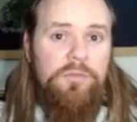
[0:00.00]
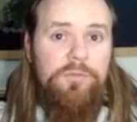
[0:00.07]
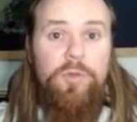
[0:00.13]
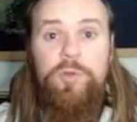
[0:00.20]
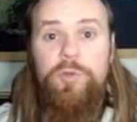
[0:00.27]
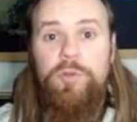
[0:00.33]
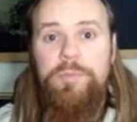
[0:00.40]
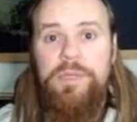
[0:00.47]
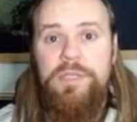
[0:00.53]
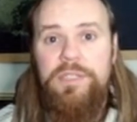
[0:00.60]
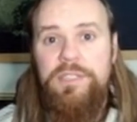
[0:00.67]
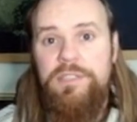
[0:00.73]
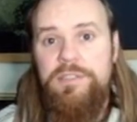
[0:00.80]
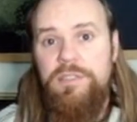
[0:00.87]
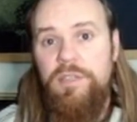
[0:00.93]

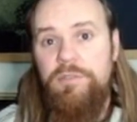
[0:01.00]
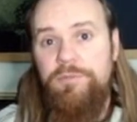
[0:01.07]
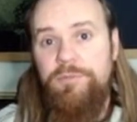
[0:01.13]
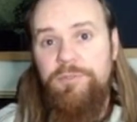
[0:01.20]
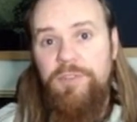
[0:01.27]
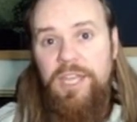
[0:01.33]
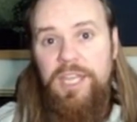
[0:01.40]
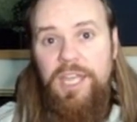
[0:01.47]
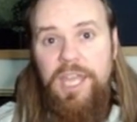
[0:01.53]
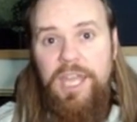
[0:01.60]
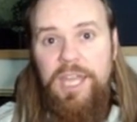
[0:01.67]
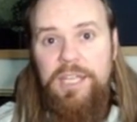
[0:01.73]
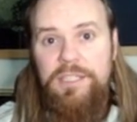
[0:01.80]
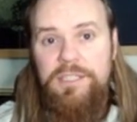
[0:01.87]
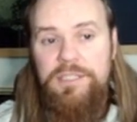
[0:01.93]
vulnerabilities of Fae
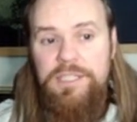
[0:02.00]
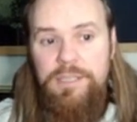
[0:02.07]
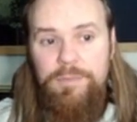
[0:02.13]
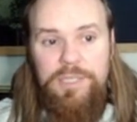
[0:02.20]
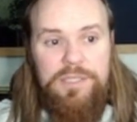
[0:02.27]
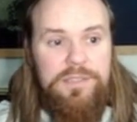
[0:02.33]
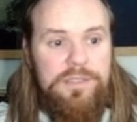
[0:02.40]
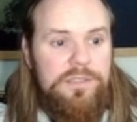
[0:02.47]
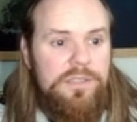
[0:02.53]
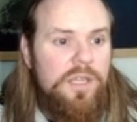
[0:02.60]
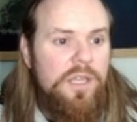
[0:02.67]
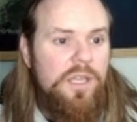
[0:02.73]
and demons.